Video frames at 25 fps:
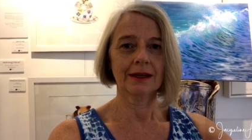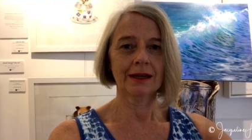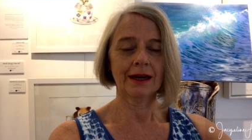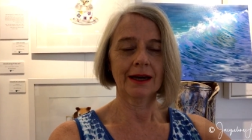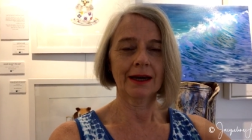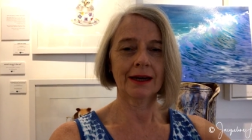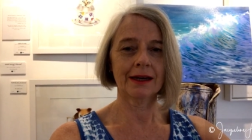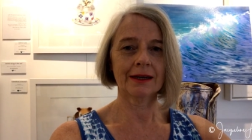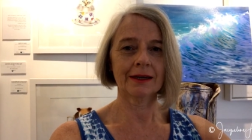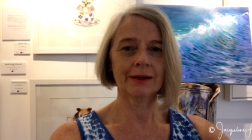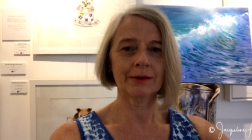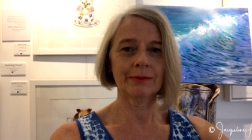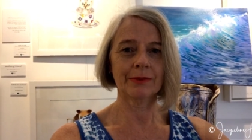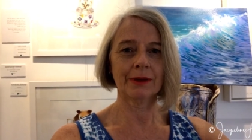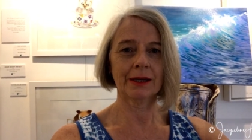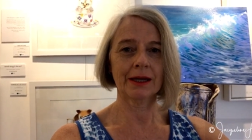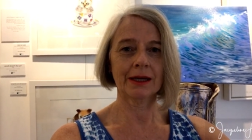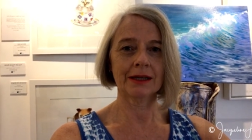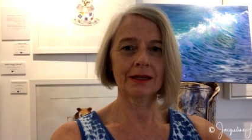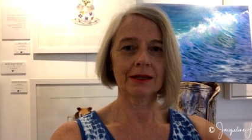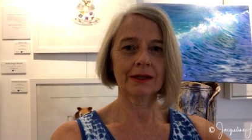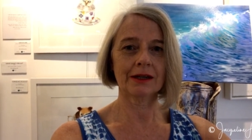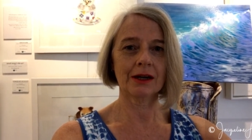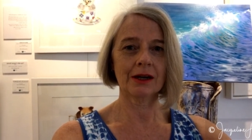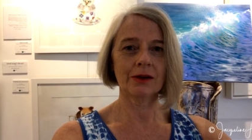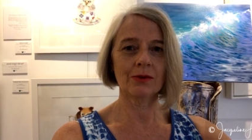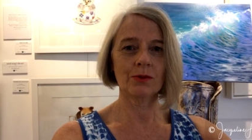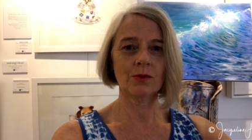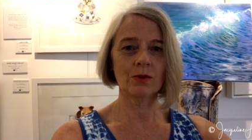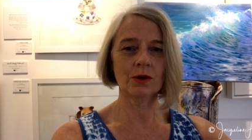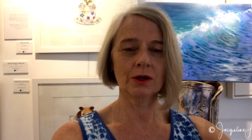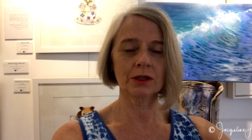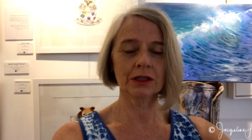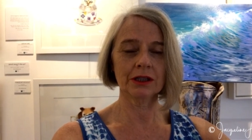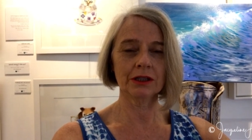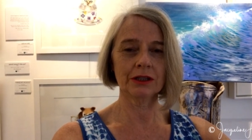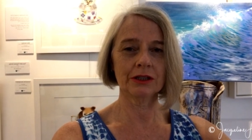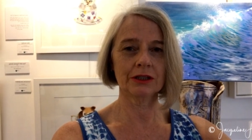Um, and I
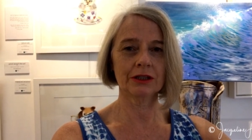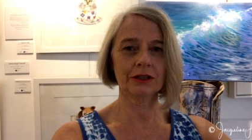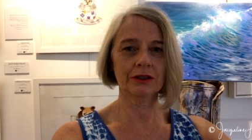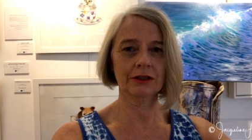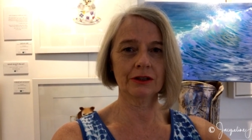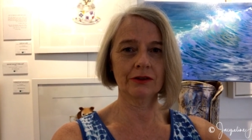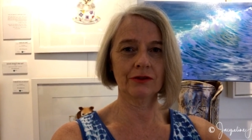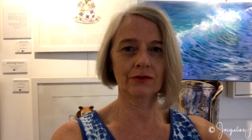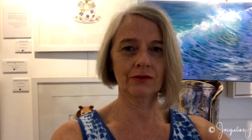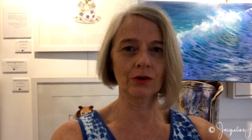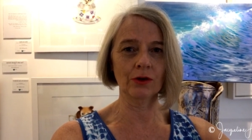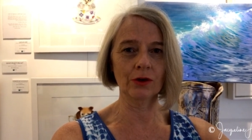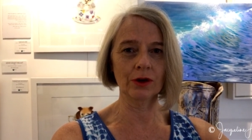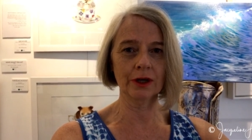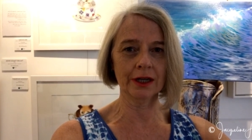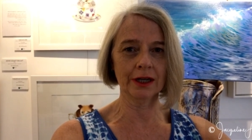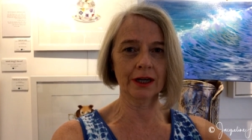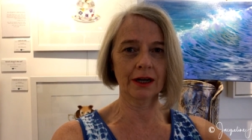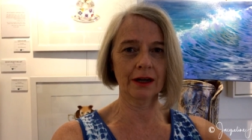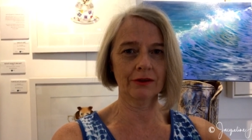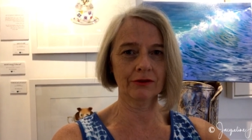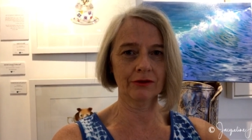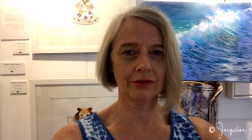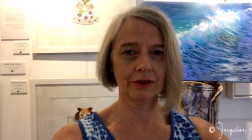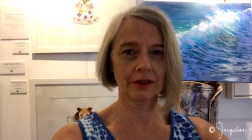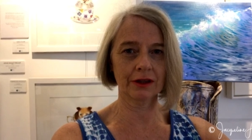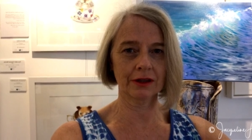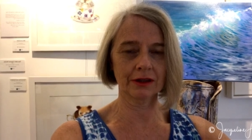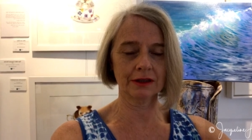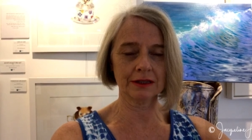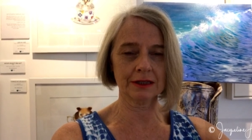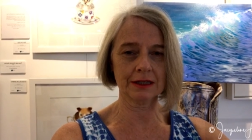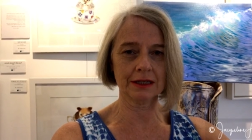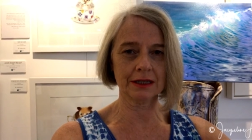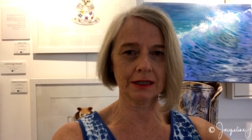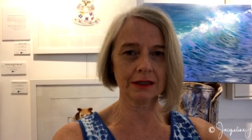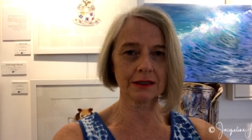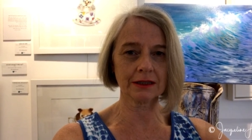want you to fall in love with those
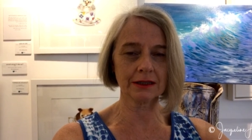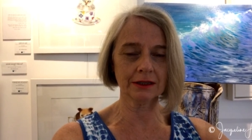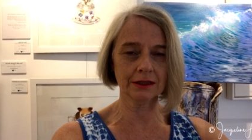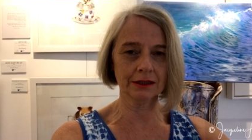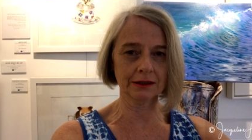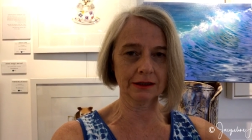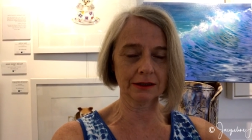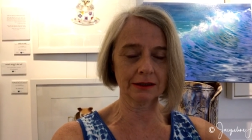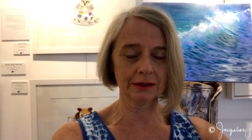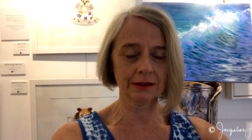textures.